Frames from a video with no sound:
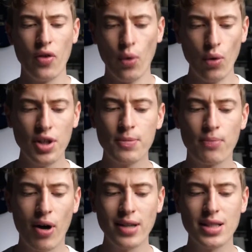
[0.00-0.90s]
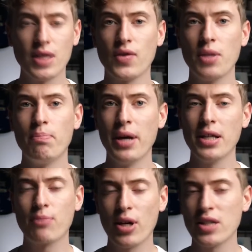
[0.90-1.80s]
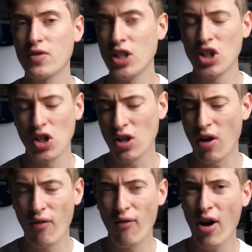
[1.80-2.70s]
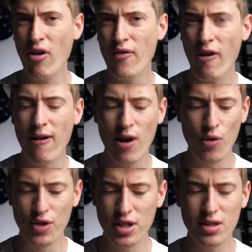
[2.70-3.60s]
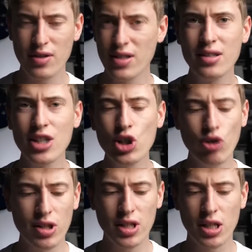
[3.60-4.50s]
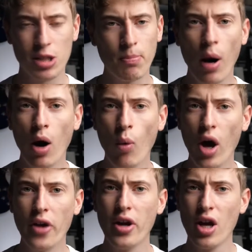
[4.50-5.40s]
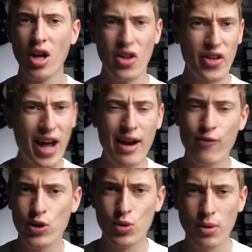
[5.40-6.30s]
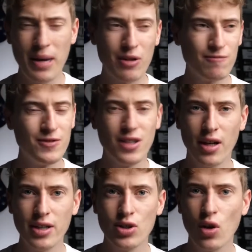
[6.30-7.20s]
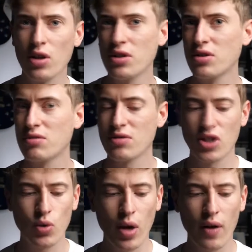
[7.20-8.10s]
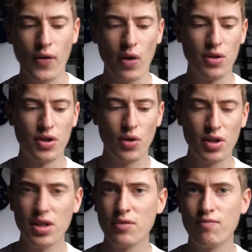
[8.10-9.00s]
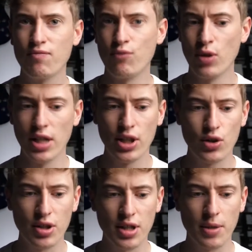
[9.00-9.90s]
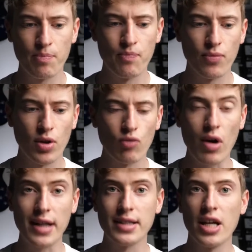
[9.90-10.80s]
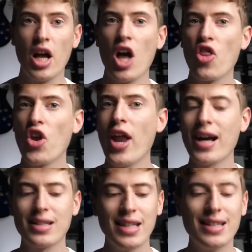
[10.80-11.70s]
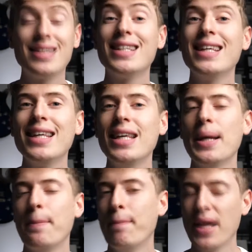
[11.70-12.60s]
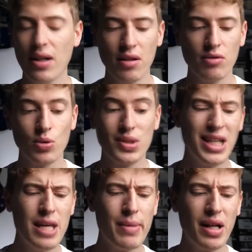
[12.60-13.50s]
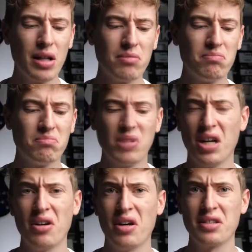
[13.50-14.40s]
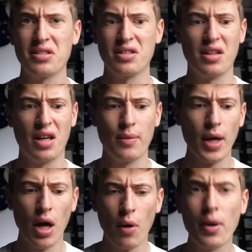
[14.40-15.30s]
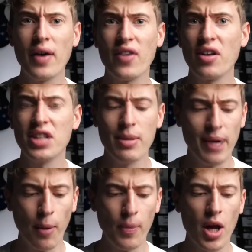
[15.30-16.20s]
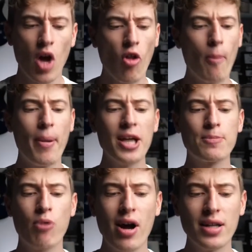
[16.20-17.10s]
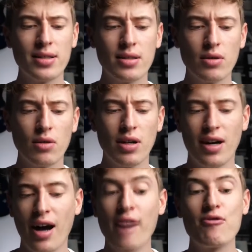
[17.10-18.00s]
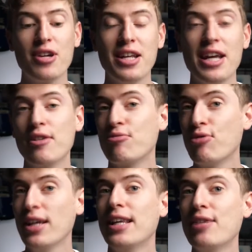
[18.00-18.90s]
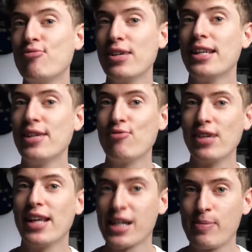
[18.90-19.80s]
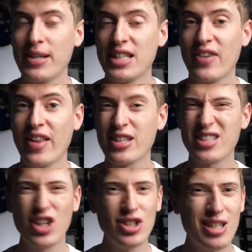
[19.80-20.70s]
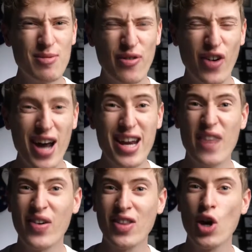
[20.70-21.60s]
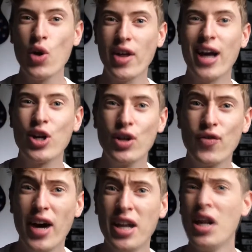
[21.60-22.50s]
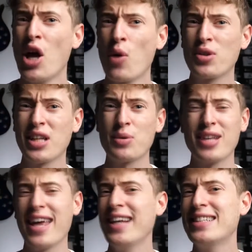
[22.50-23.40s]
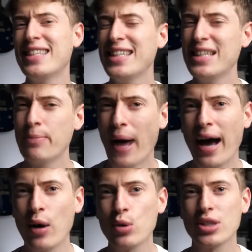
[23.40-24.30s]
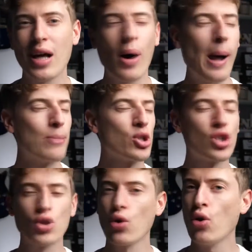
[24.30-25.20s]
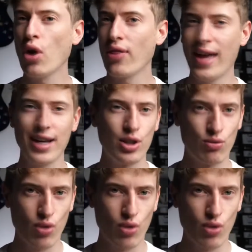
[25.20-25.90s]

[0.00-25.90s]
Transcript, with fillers: all these prices for the base price of t-shirts are very, very low. This is, this is interesting because part one, the average was about $9 to $12. So this is really interesting. Right. The next is Teemill, Teemill. I don't know how to say that. Whatever, T-Mel. The base price I've written here, really, really, really expensive. And that's because I couldn't seem to find it. In fact, the only thing I could find was that it was 18 pounds. Now, I'm sure that is